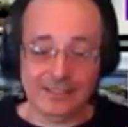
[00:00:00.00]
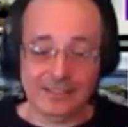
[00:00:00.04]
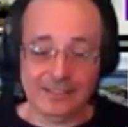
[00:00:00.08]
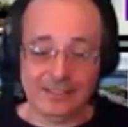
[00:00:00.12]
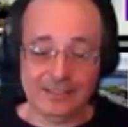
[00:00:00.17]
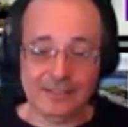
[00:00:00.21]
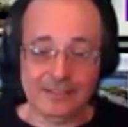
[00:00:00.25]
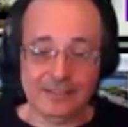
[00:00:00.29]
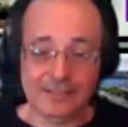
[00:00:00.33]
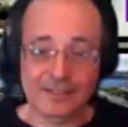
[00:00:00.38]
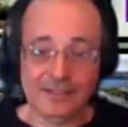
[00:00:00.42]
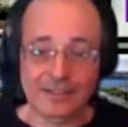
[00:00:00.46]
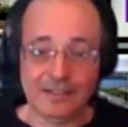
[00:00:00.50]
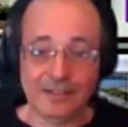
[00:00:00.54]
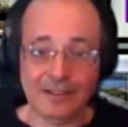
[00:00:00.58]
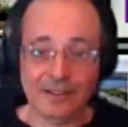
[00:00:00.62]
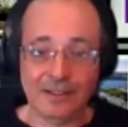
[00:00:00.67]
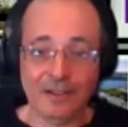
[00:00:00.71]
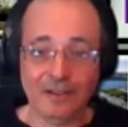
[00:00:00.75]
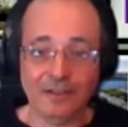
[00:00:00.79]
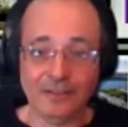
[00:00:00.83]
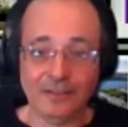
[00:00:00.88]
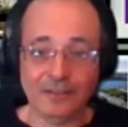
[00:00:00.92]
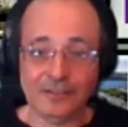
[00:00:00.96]
why don't
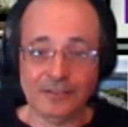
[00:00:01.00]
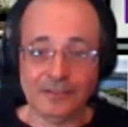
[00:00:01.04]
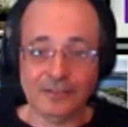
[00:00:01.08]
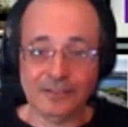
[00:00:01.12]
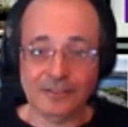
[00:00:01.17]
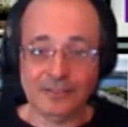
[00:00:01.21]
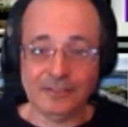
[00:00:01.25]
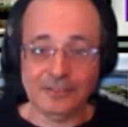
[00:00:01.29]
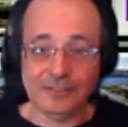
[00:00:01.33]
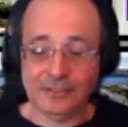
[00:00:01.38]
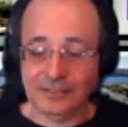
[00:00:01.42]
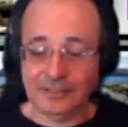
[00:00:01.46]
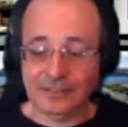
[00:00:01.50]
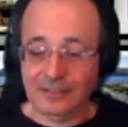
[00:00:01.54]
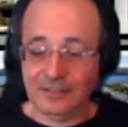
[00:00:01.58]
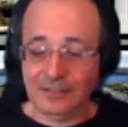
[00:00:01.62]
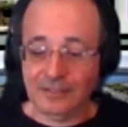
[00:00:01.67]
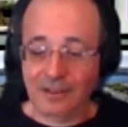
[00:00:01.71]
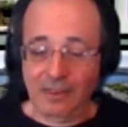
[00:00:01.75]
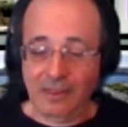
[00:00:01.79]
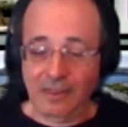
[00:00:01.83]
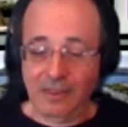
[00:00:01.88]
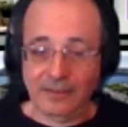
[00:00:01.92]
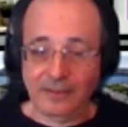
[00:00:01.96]
you give us a little bit
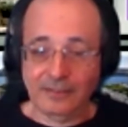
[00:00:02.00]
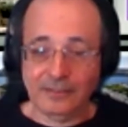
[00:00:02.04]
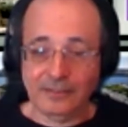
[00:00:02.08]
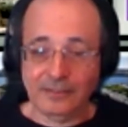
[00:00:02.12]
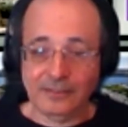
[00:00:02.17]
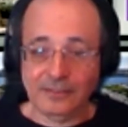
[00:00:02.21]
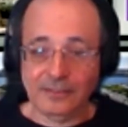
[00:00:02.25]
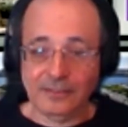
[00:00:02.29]
about you and